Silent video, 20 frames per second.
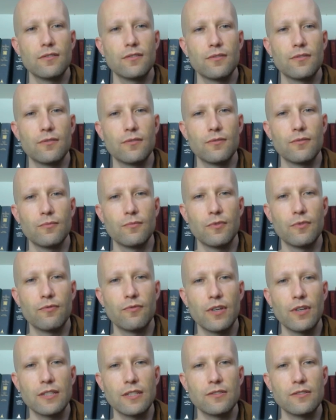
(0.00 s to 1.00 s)
We
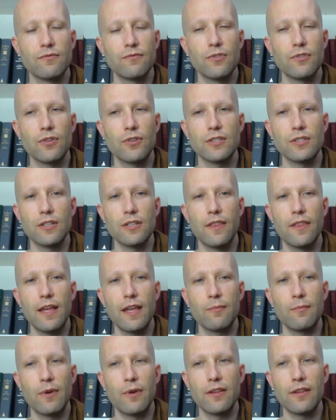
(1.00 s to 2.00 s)
fix and focus on them
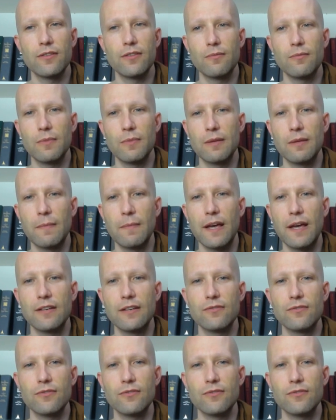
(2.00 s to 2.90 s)
rather than being mindful.